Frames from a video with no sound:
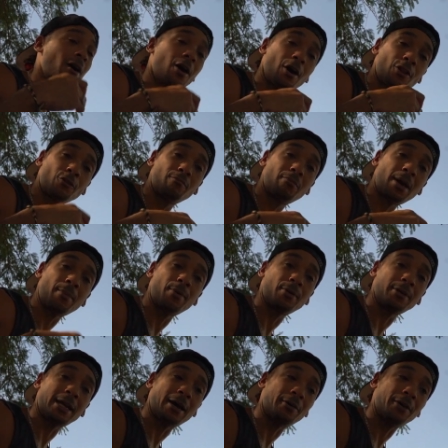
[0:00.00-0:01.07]
other member
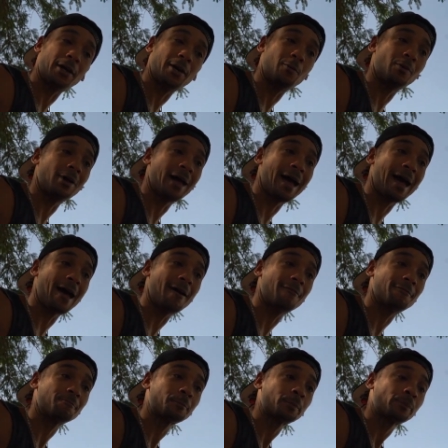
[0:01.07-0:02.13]
down there will
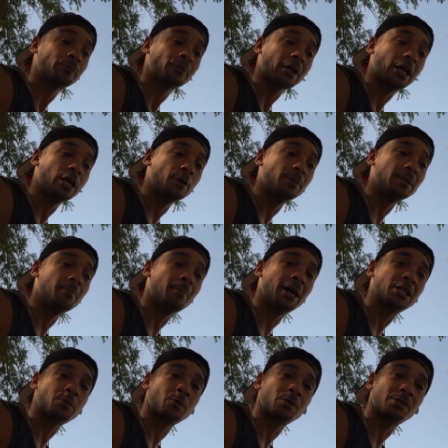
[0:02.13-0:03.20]
have it'll be
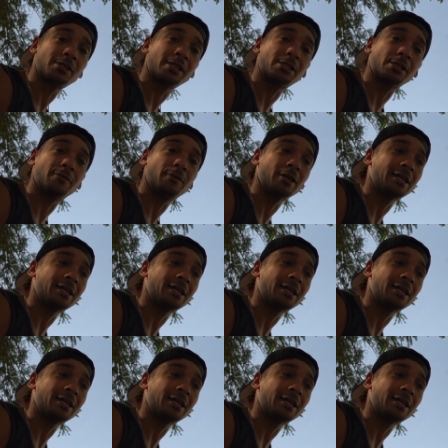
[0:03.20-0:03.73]
much more sensitive.